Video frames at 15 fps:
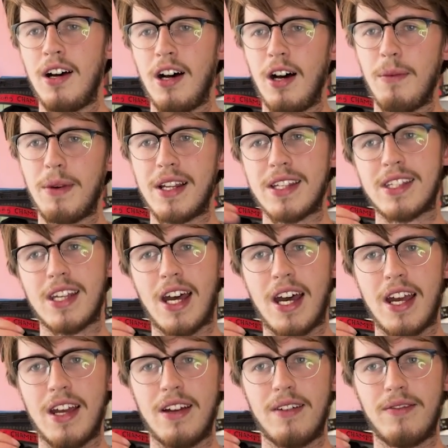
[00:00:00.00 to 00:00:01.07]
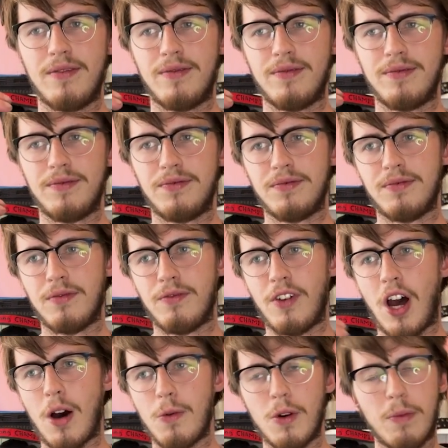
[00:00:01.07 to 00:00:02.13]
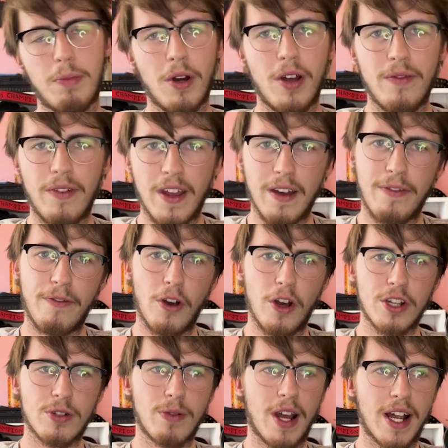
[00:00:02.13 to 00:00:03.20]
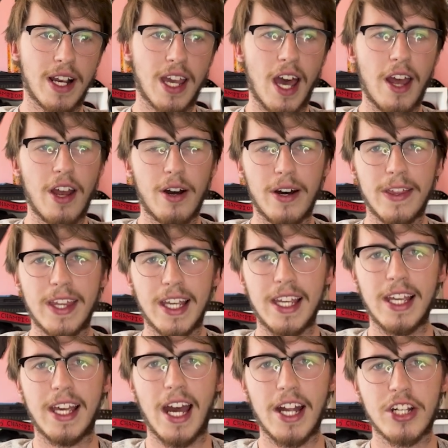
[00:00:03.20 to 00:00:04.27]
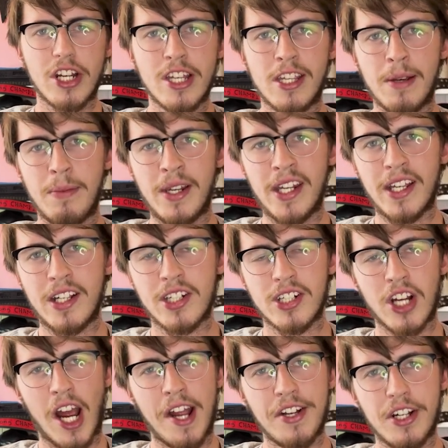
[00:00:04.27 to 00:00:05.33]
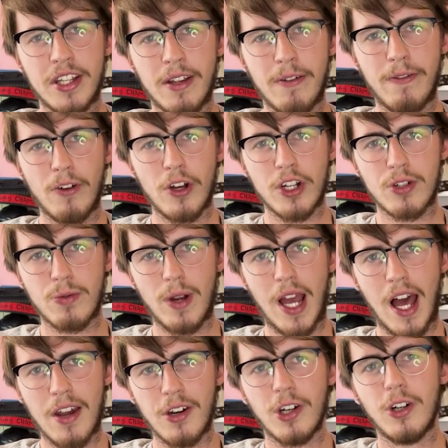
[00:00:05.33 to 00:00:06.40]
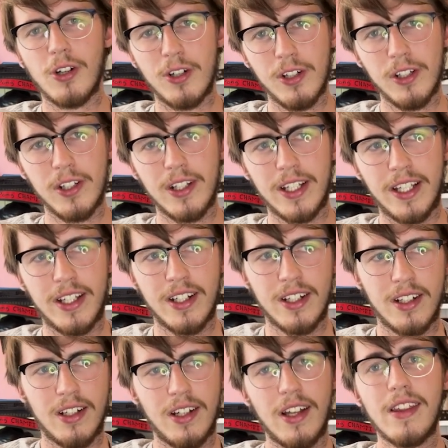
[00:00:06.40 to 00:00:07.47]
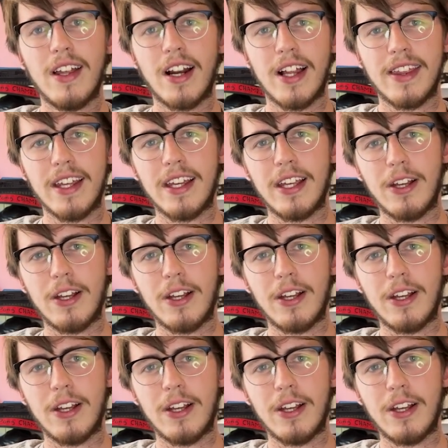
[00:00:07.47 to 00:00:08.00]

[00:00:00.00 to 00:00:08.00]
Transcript: I'm going to say Val Woodburn via first round KO. I think he catches him in exchange in the first round early. And then I think he